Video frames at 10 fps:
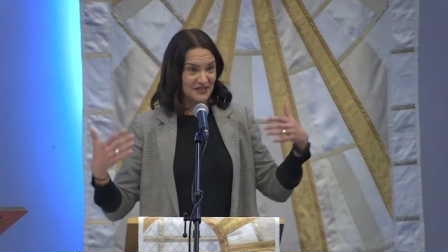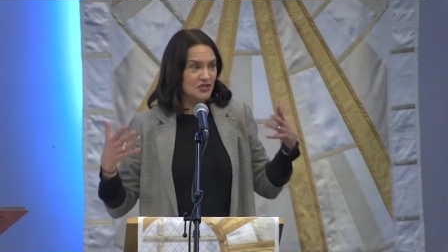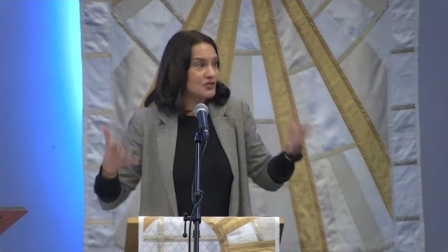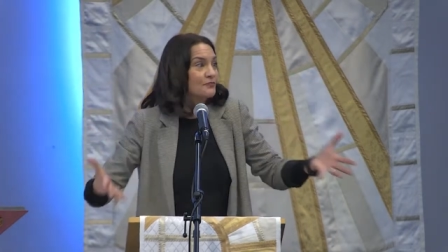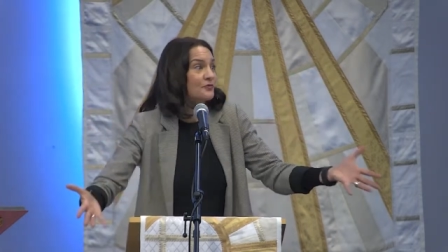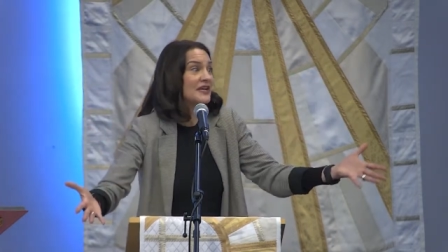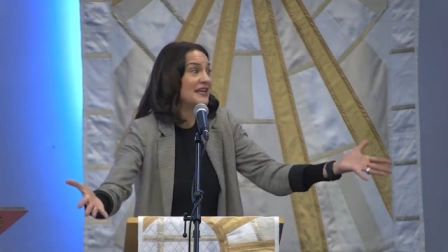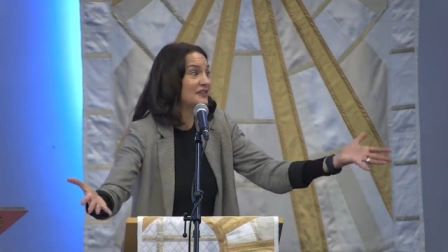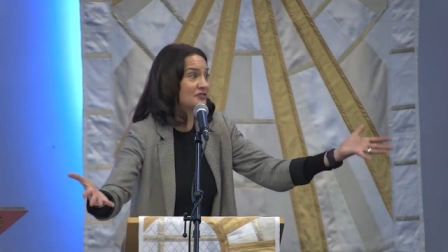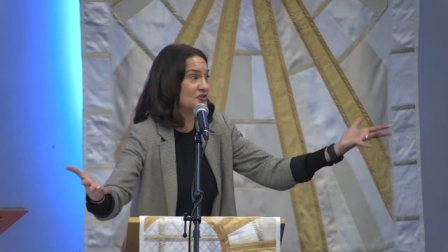to
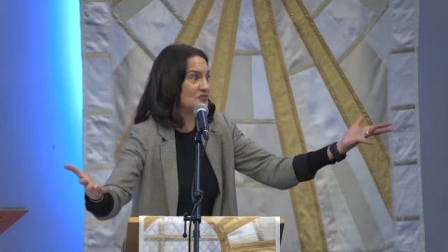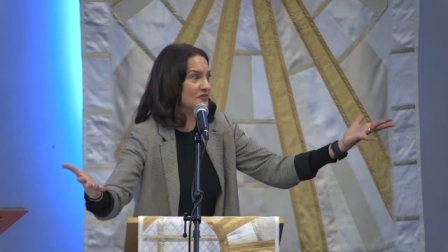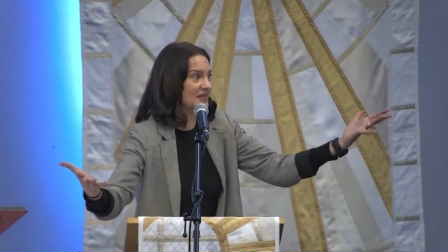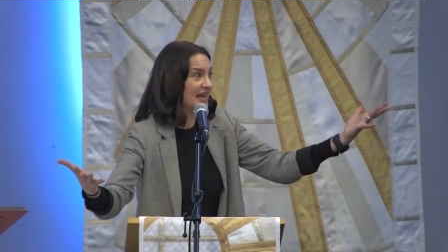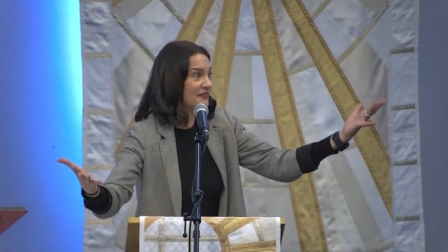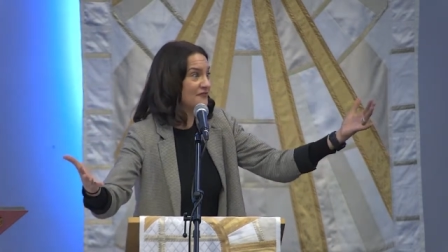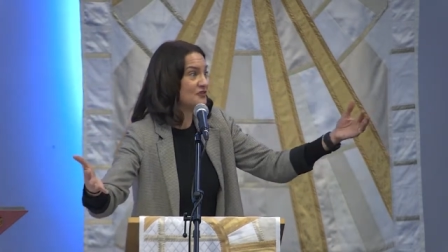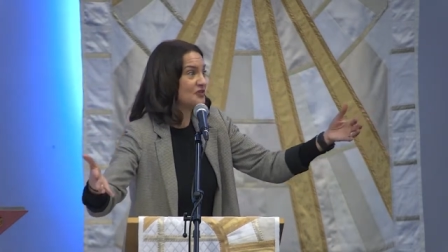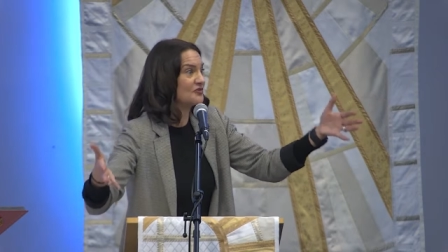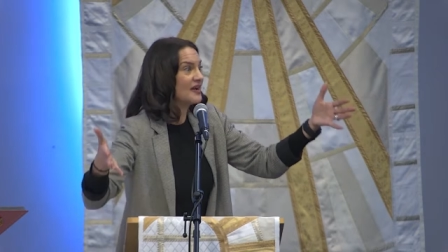breathe new life in
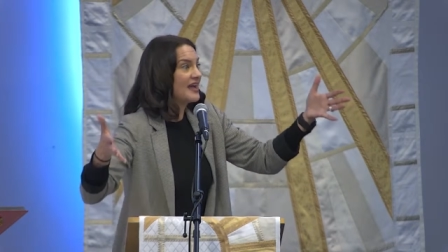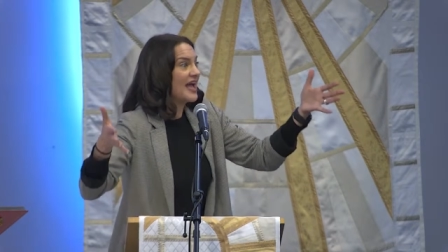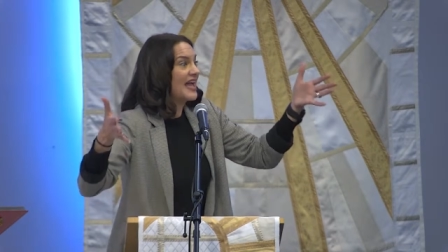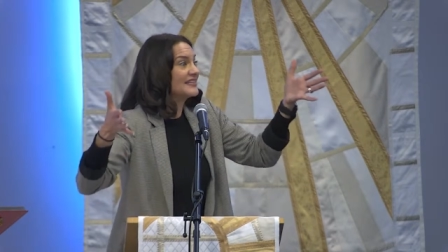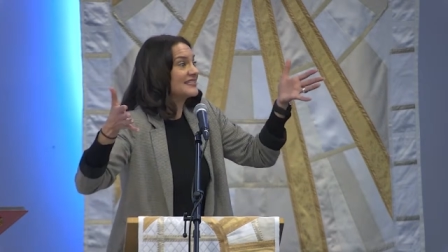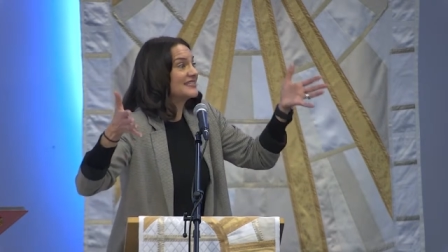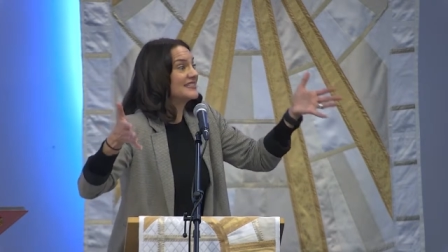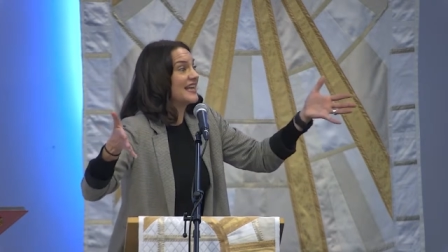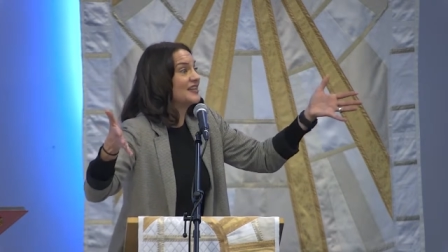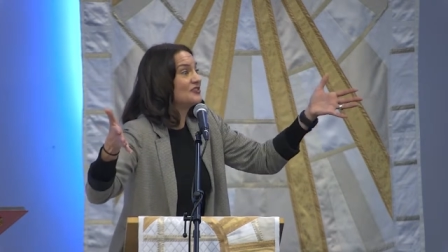you and to
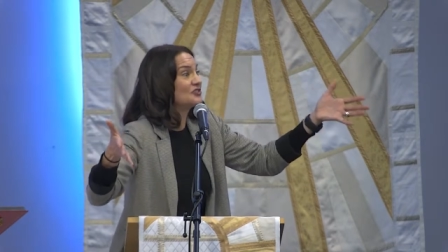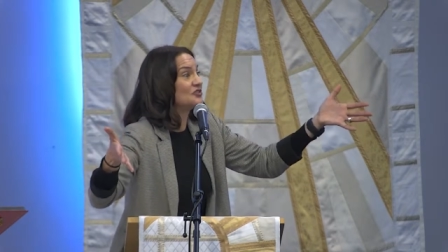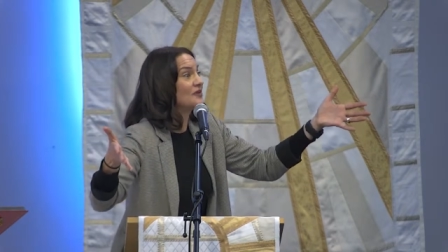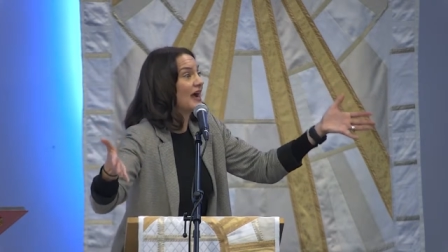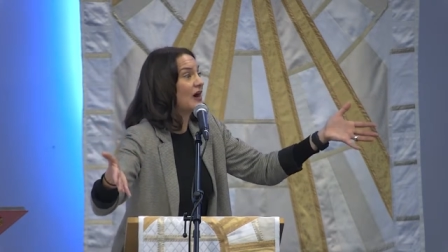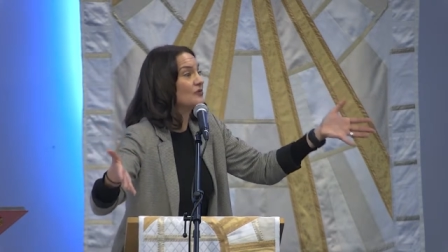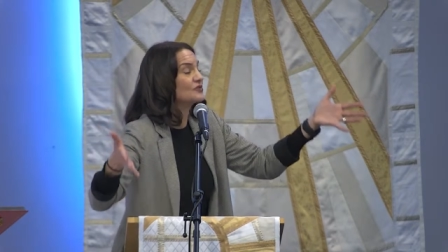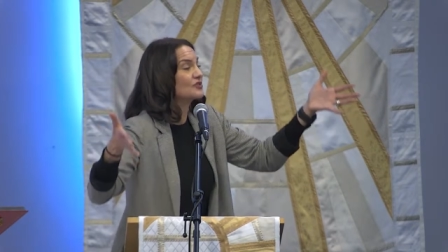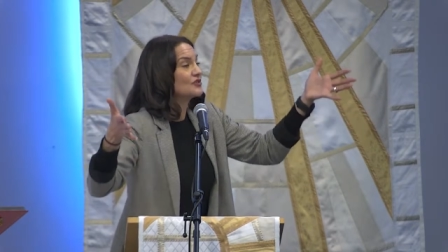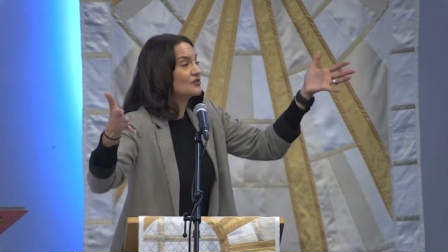send you
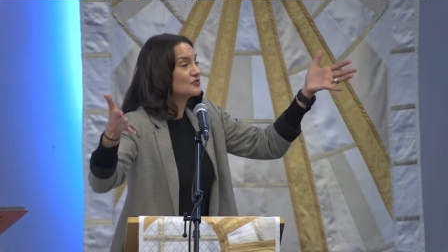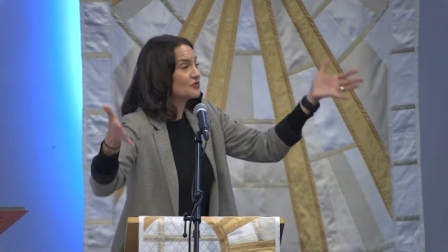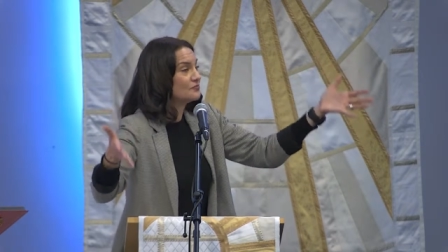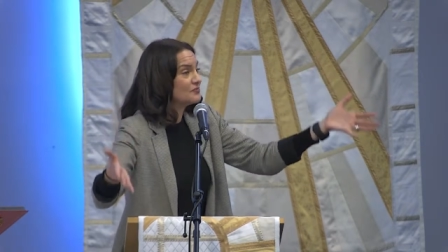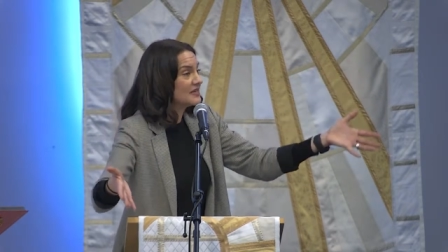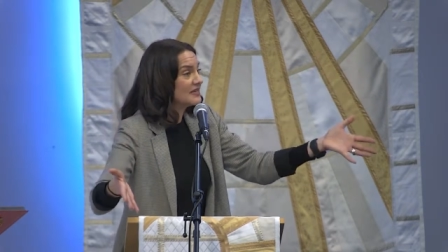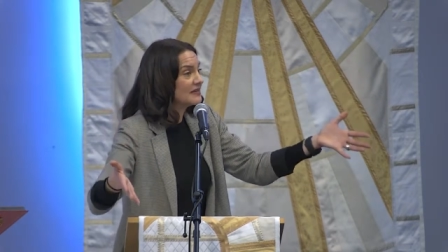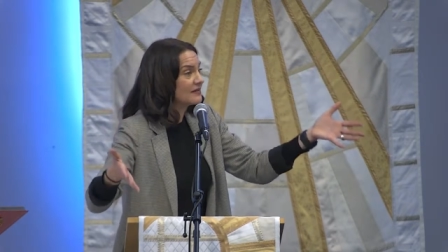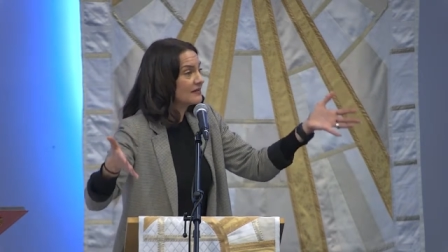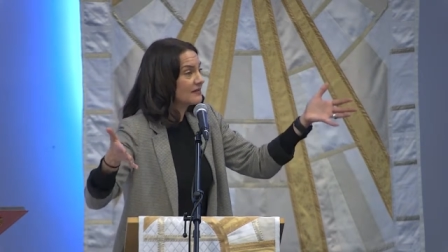out to be
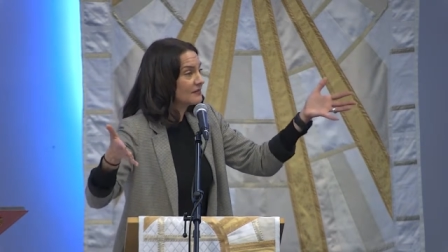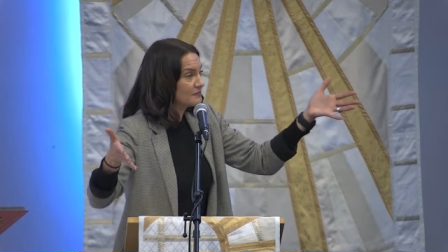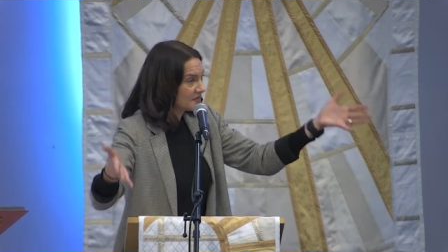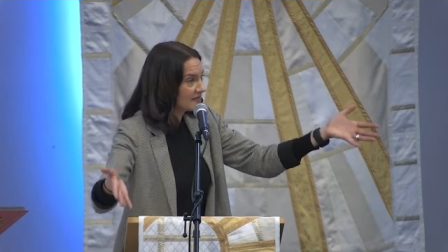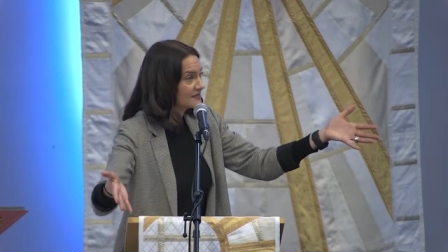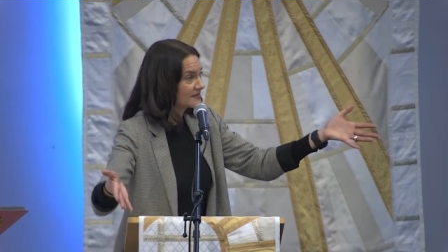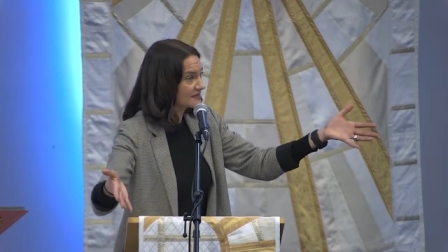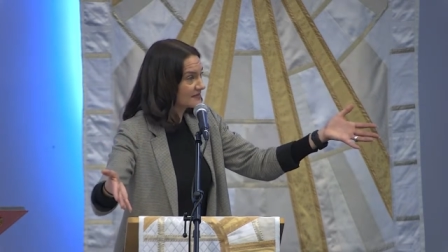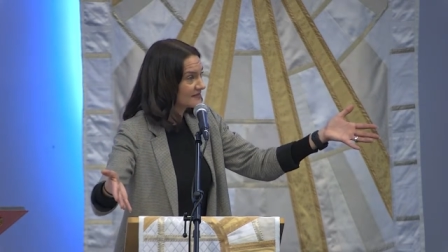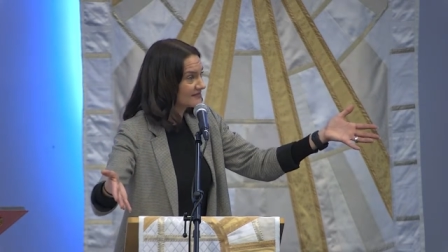
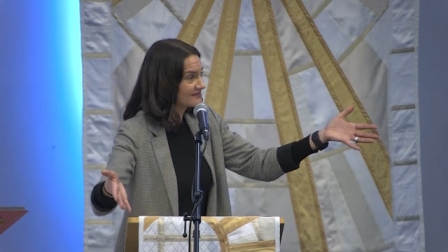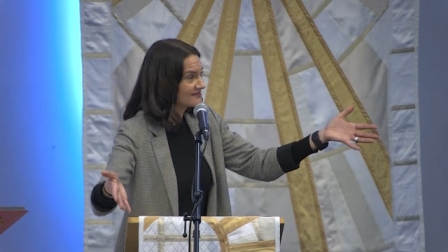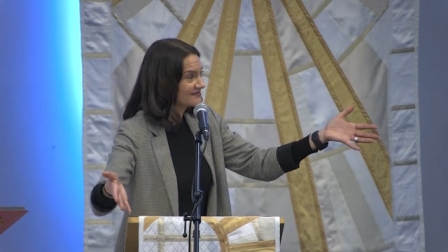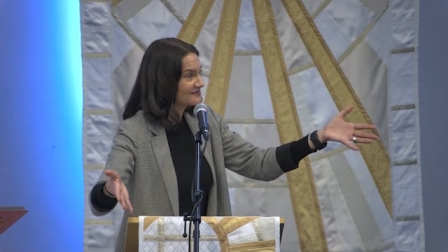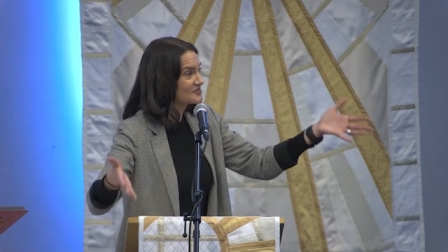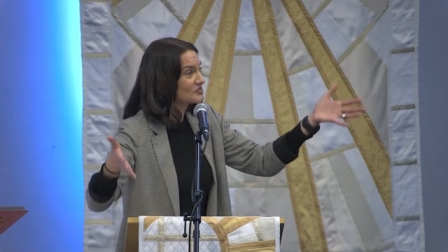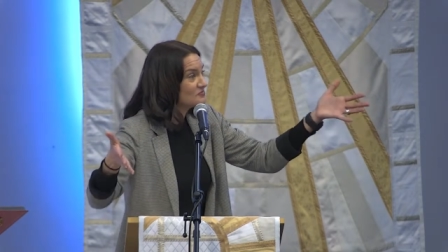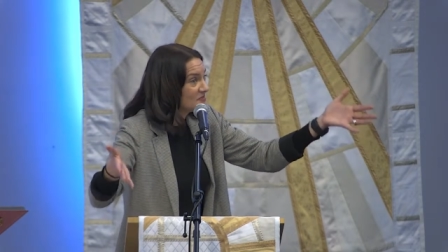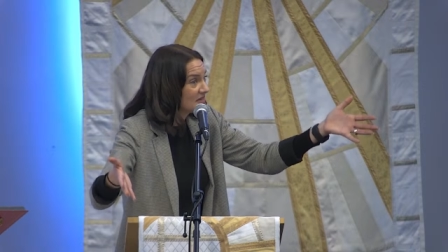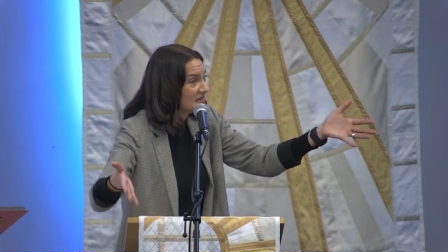peace, to
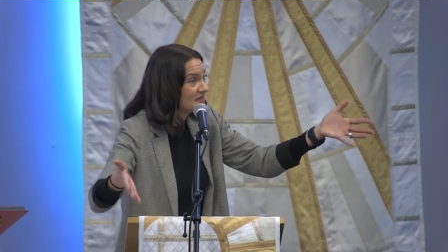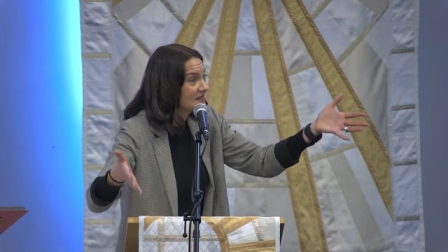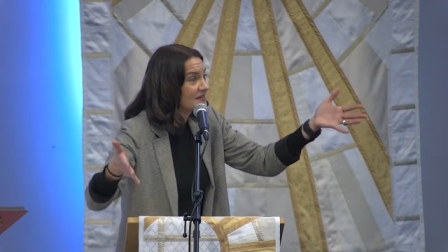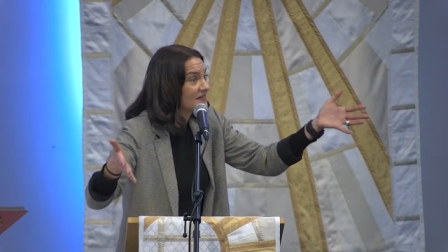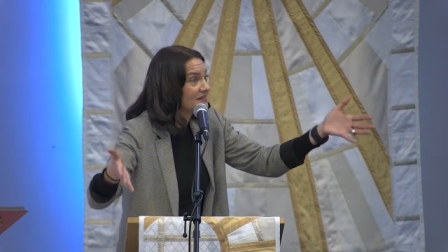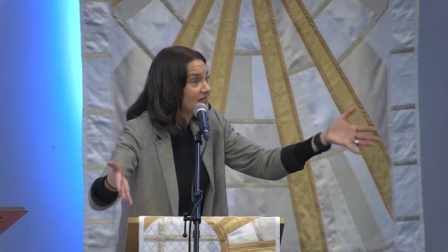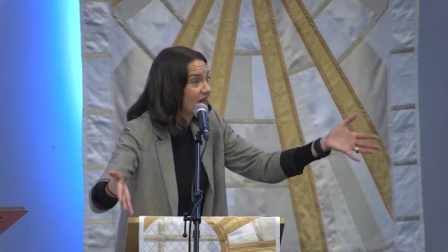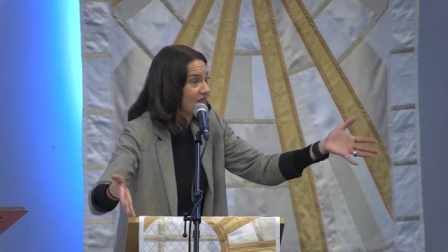be love.